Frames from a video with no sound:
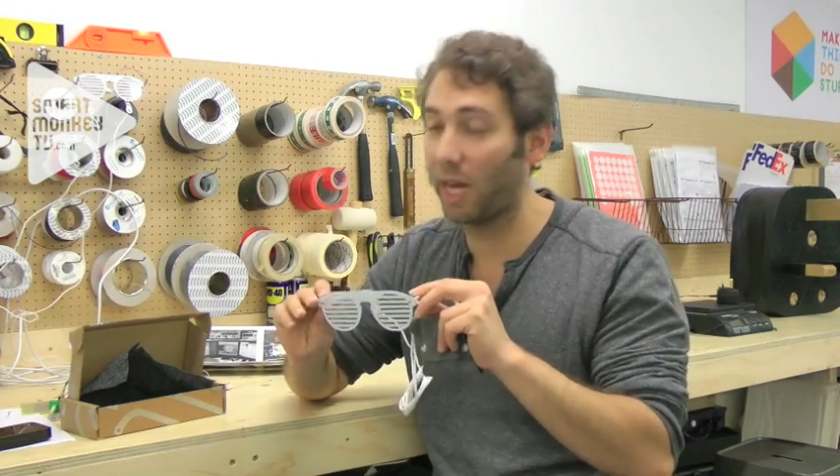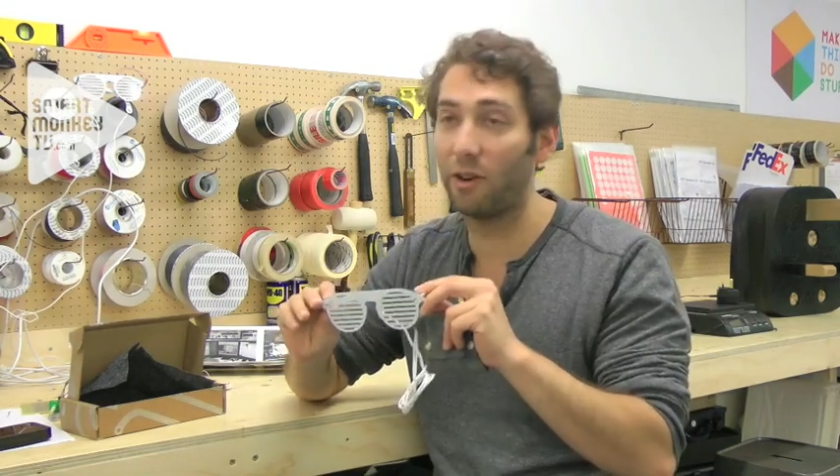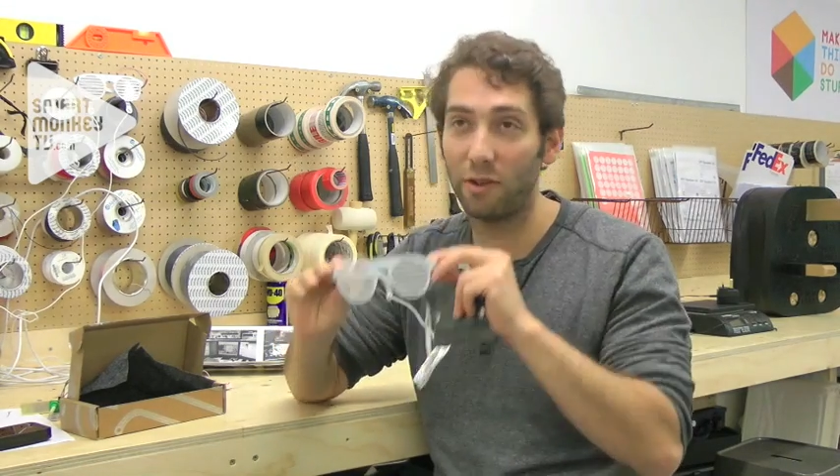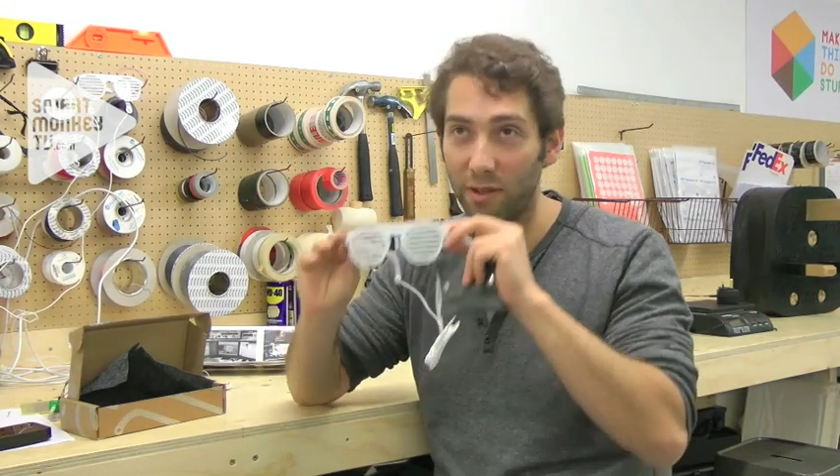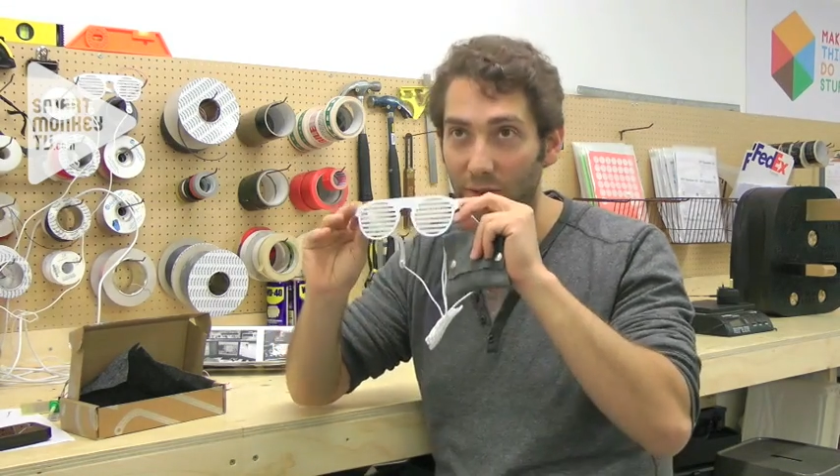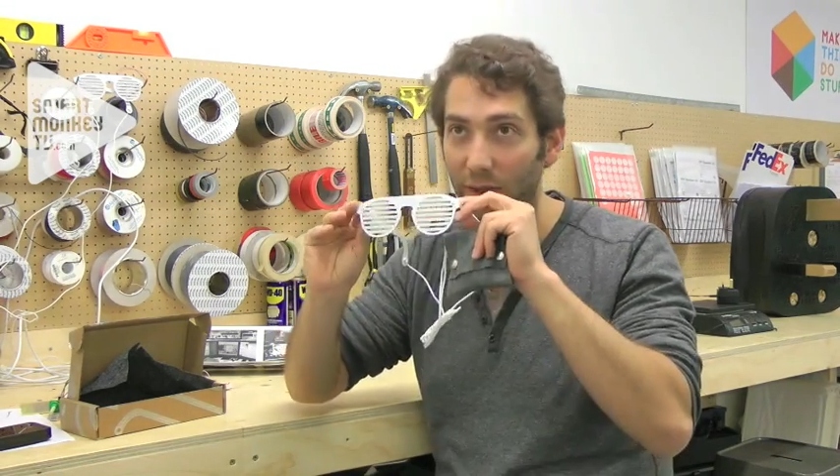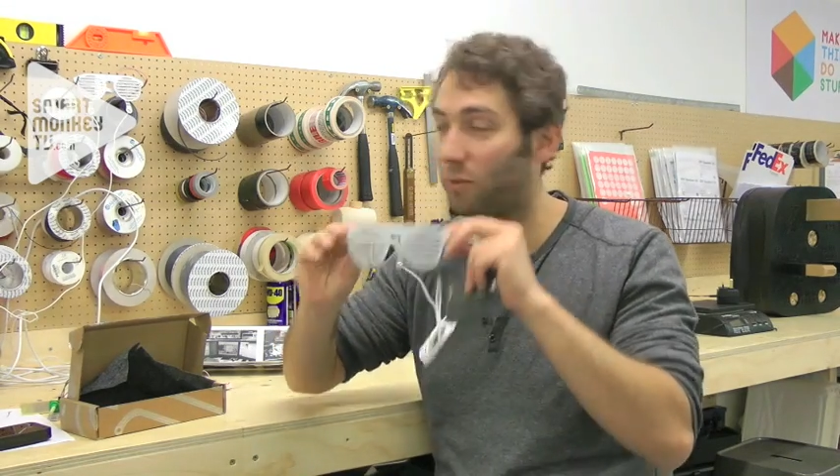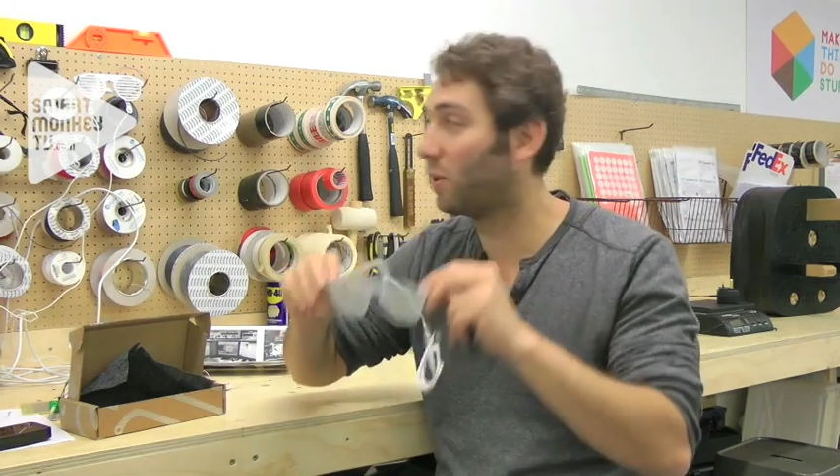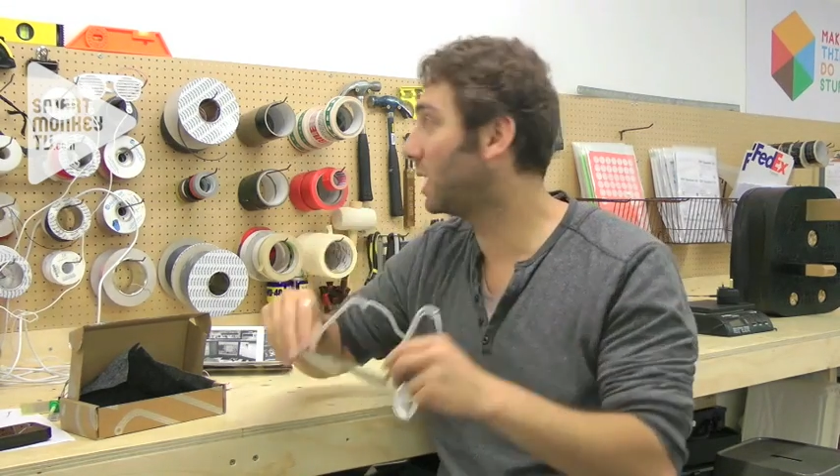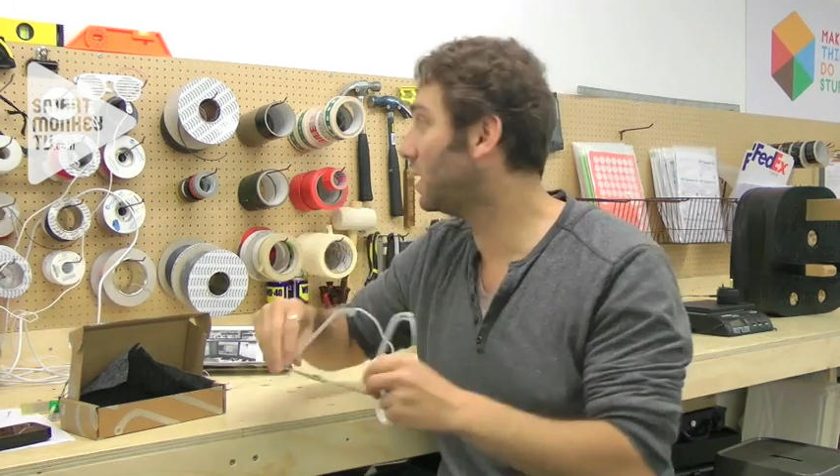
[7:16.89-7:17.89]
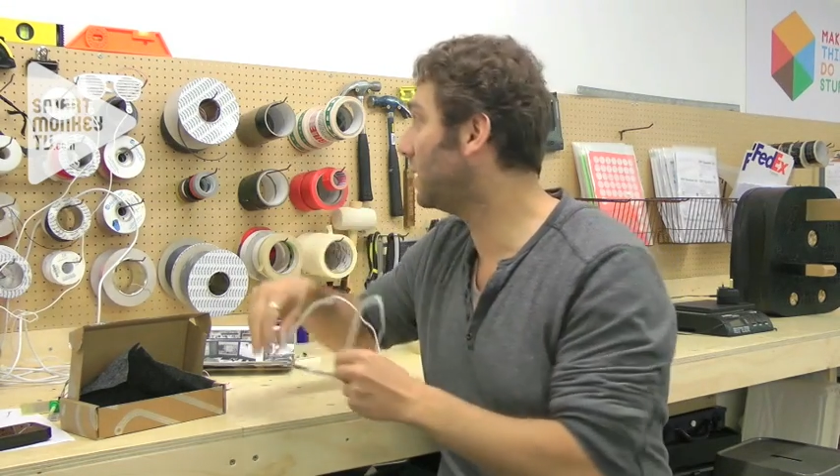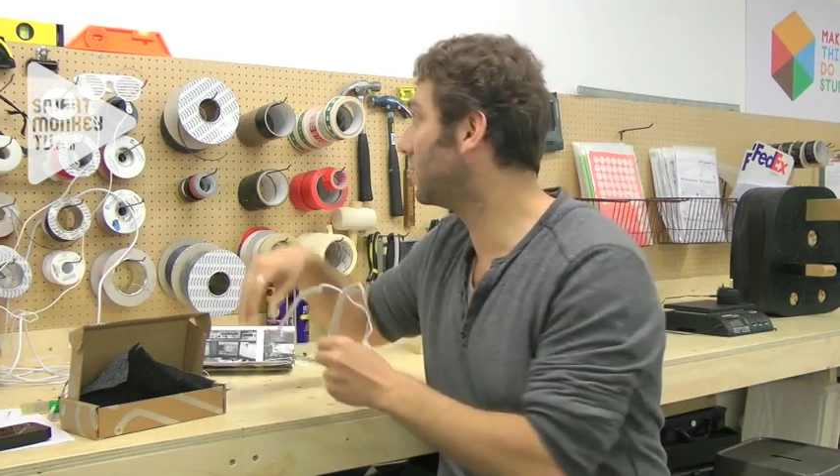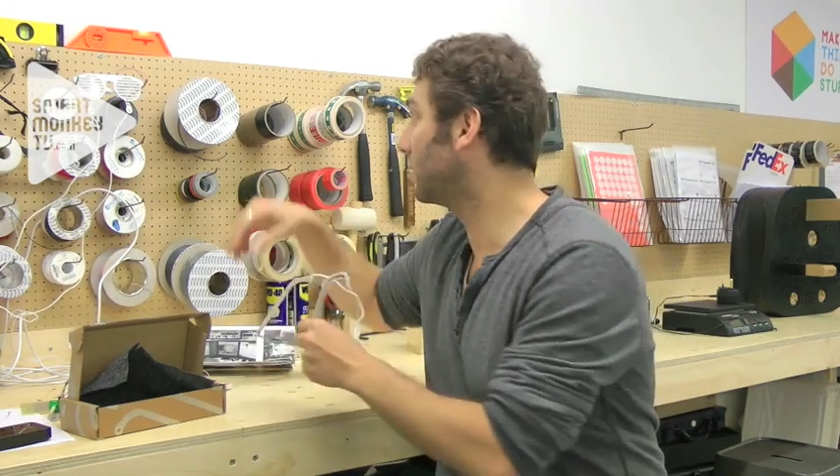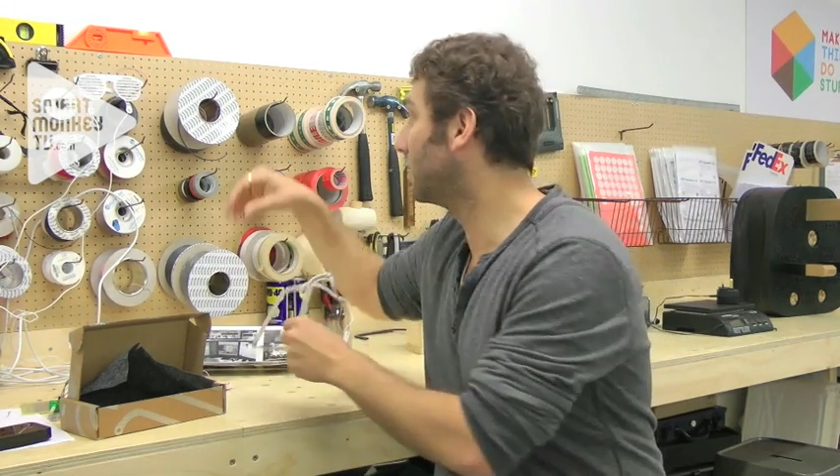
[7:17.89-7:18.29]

174 LEDs